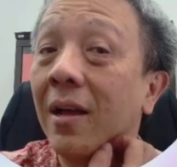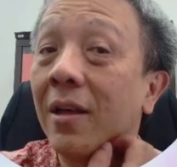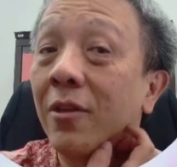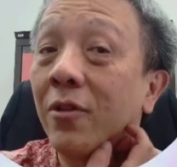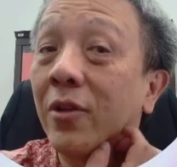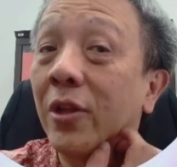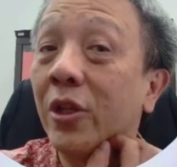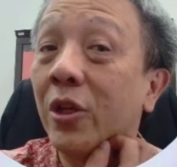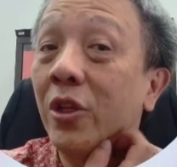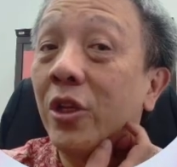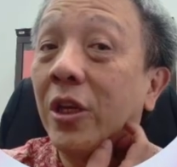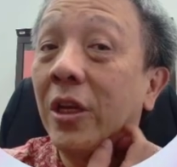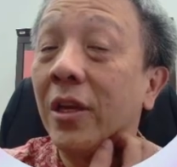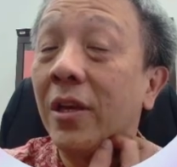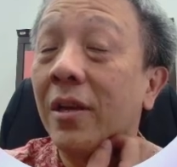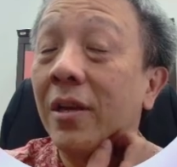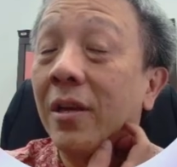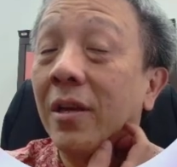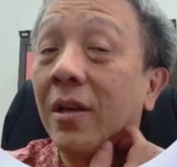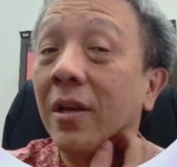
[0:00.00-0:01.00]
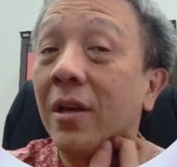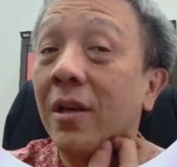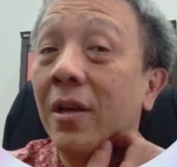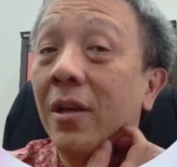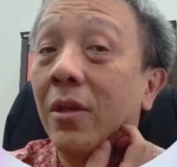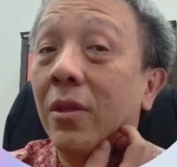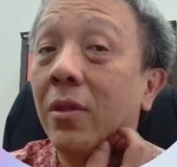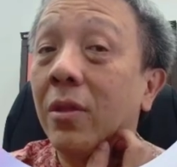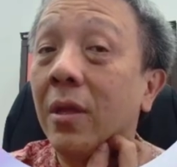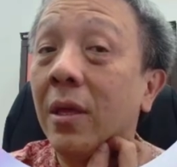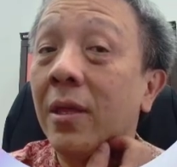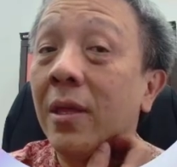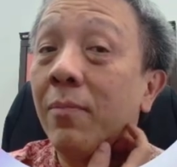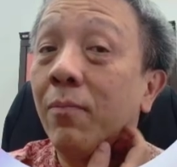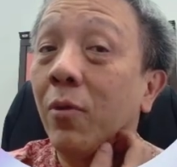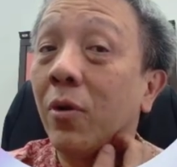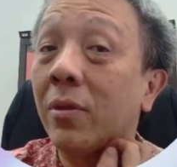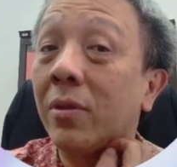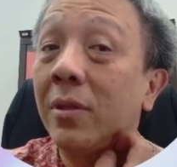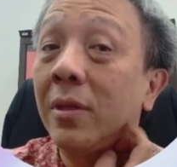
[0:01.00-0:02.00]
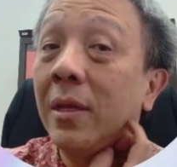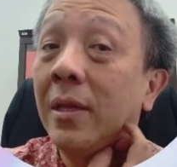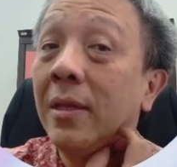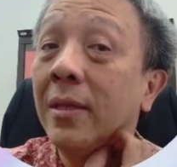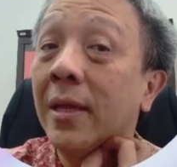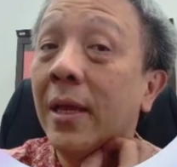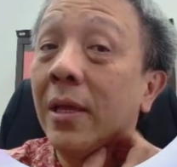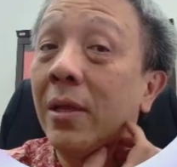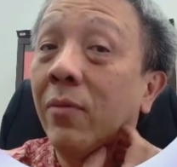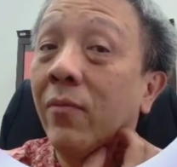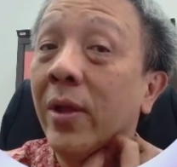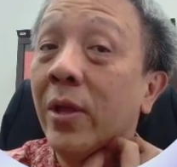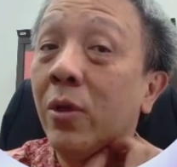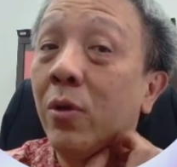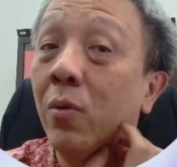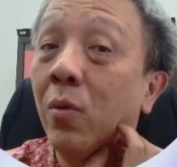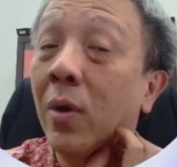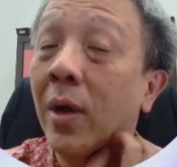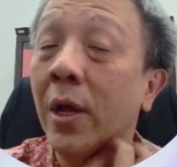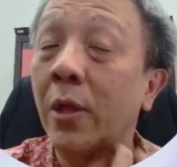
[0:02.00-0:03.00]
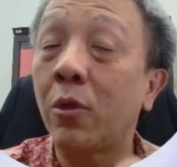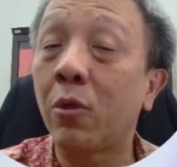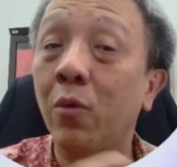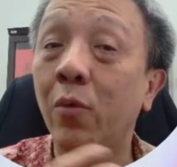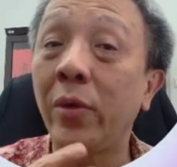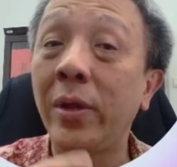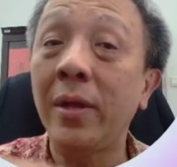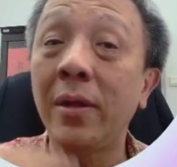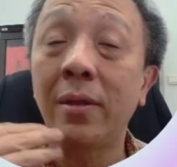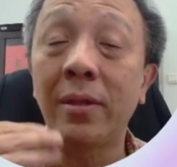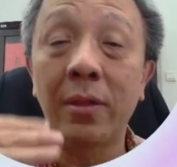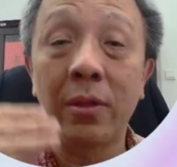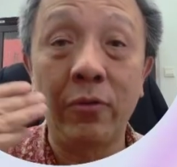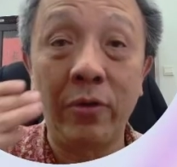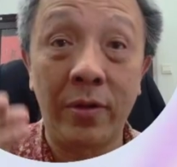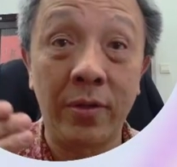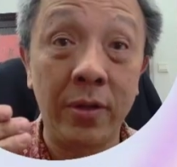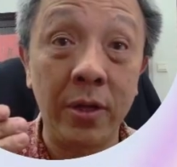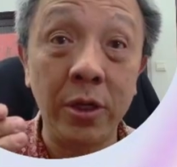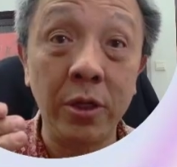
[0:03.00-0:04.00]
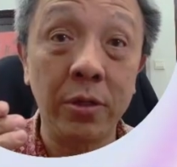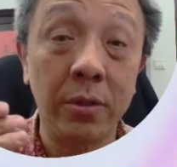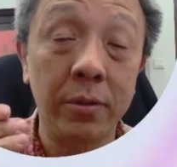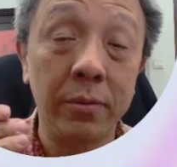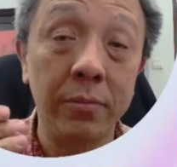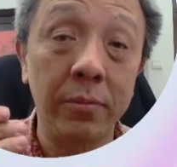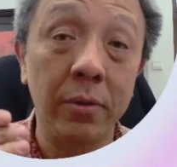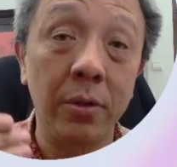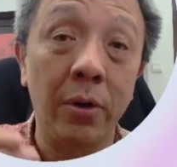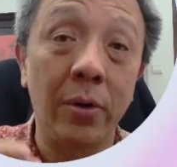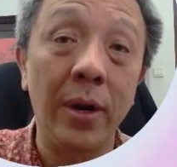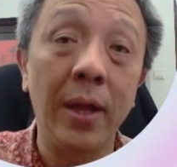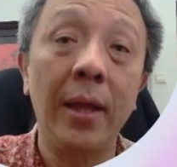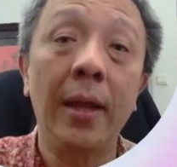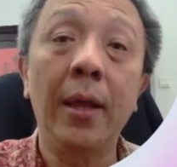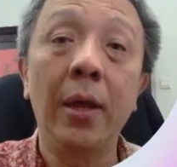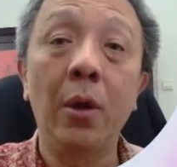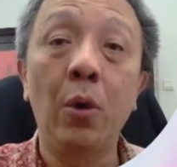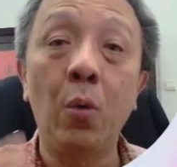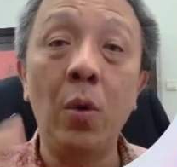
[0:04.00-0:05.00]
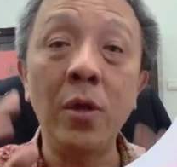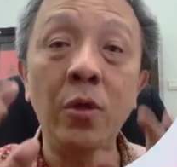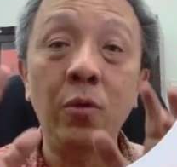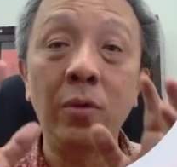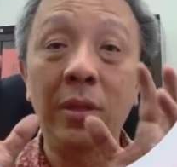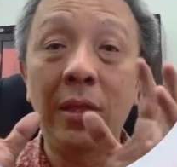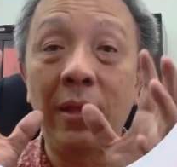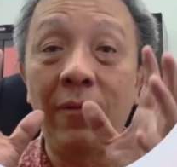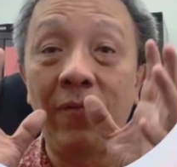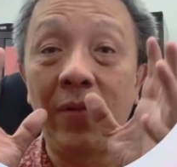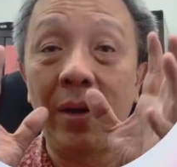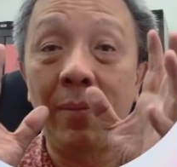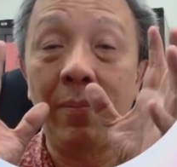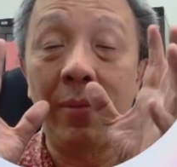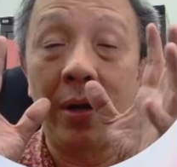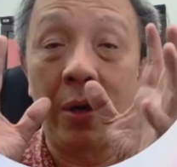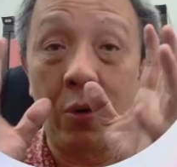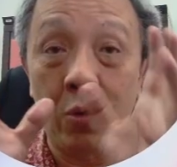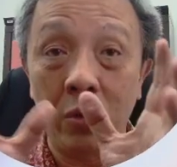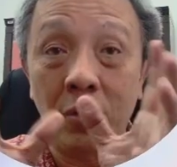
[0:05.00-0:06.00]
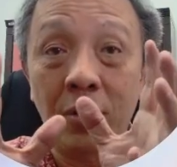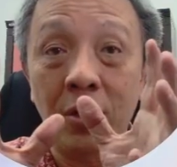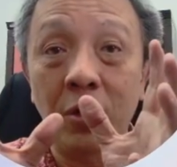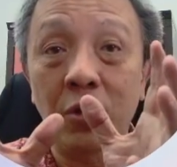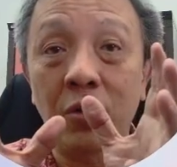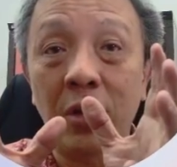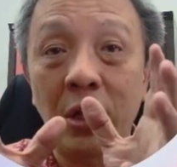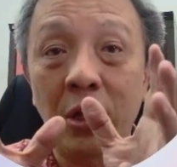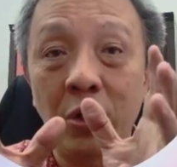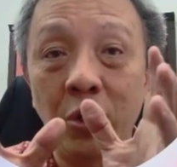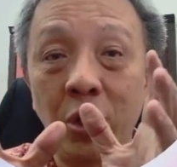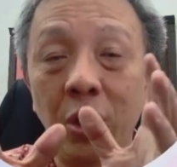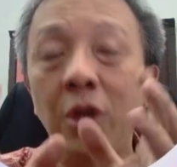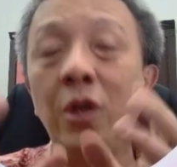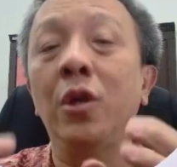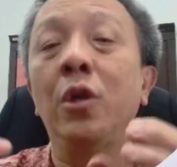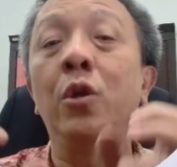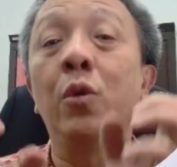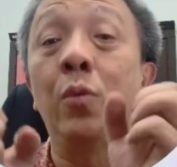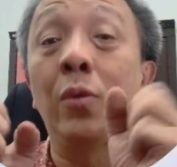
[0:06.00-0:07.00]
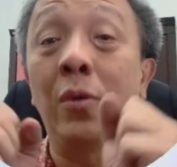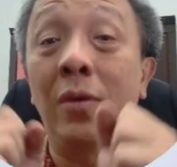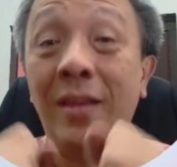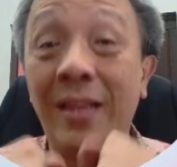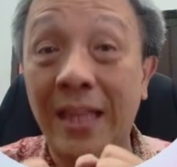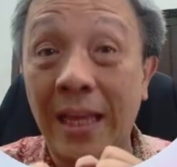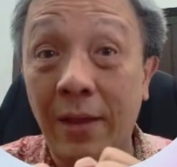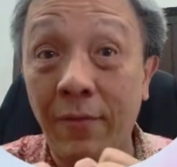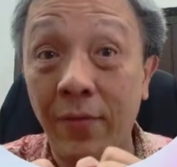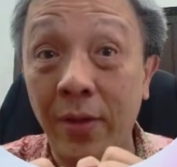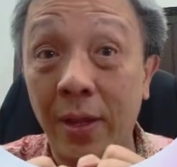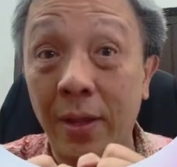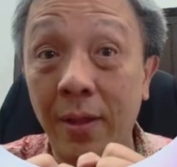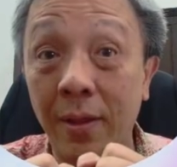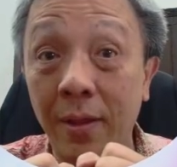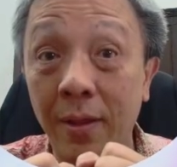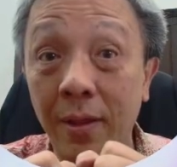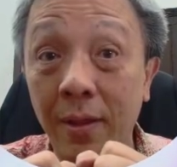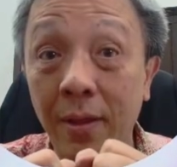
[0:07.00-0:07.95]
strategy. It's important that when you are doing research, alright, once you develop a good search strategy, you want to save it